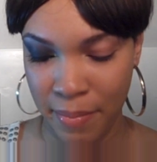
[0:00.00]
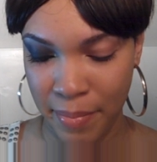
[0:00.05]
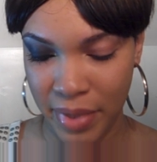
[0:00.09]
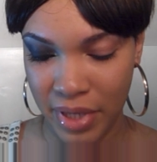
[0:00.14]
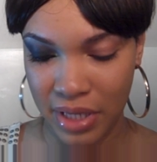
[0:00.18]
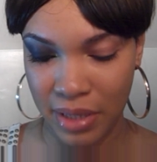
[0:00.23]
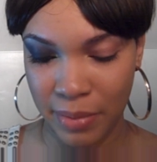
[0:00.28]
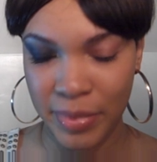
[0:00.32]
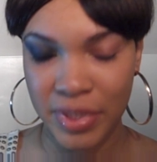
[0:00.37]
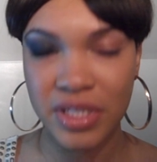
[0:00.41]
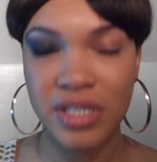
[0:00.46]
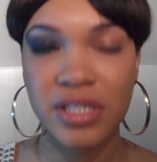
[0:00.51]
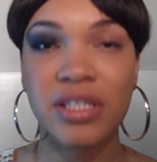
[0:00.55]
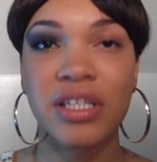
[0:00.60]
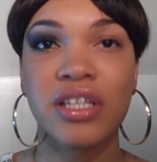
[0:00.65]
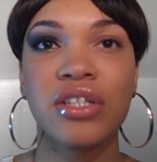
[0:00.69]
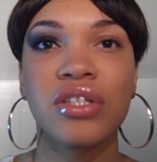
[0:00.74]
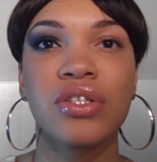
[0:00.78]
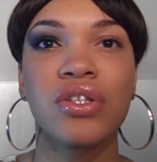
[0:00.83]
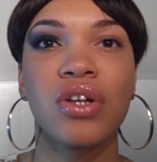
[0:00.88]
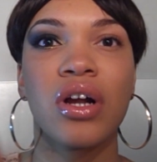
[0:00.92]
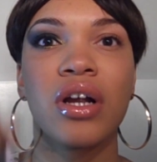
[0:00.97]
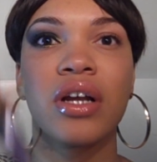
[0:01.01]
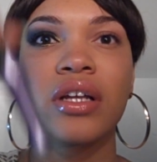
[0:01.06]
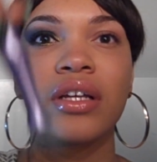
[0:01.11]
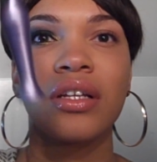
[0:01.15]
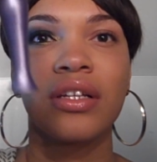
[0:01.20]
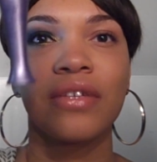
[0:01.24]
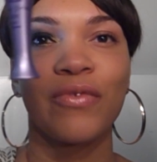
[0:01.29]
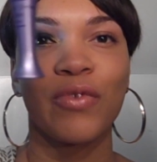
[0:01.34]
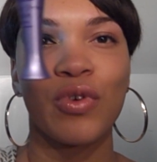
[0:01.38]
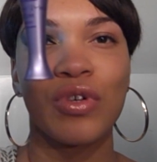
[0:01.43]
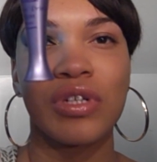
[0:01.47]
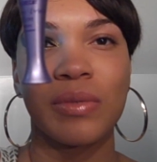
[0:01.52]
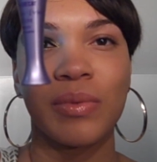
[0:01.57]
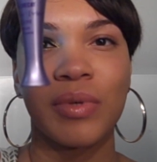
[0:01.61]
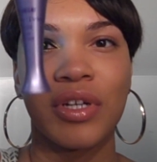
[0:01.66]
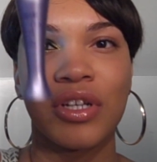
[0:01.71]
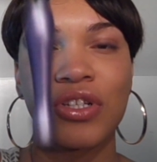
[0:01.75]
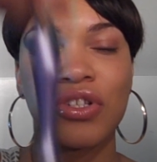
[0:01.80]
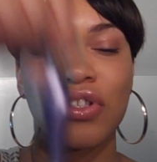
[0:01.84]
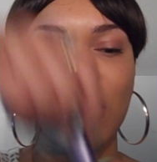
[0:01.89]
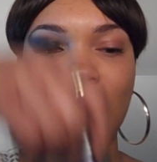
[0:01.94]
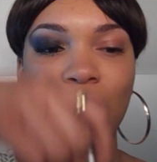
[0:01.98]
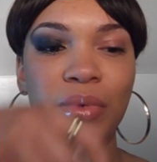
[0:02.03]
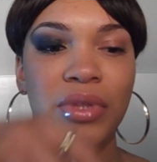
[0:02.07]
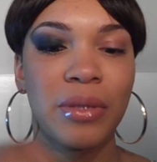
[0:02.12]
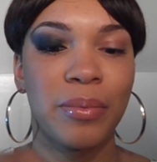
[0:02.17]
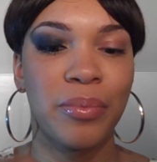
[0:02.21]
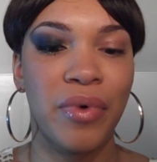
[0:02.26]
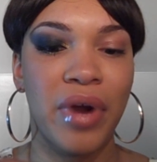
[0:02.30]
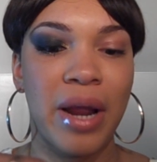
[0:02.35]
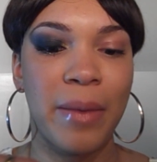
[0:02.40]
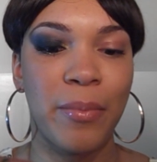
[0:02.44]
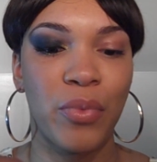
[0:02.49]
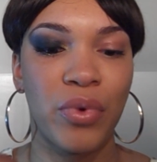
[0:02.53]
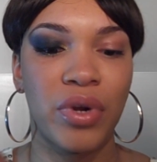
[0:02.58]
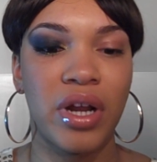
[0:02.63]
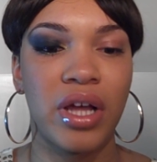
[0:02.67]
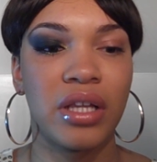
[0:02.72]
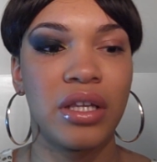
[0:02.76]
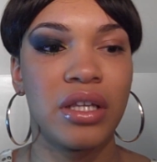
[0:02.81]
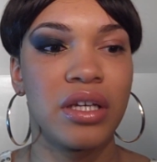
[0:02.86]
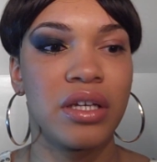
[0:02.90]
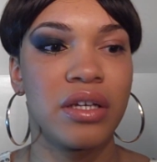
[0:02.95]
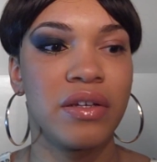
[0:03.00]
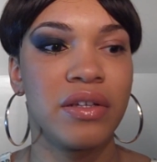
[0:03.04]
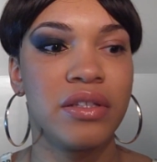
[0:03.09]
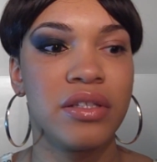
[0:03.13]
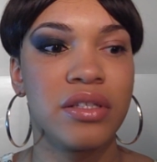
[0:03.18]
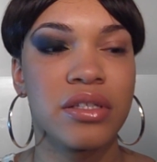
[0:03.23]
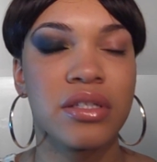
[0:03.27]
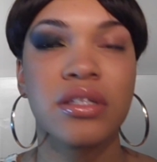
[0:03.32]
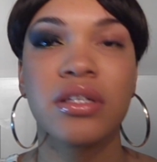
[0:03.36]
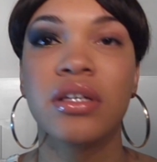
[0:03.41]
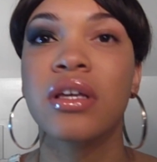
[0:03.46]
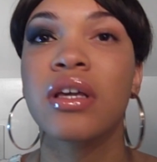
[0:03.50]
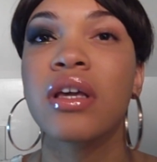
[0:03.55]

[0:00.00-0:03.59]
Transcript: But let me just get started. Of course, we're going to start with the primer on our lids,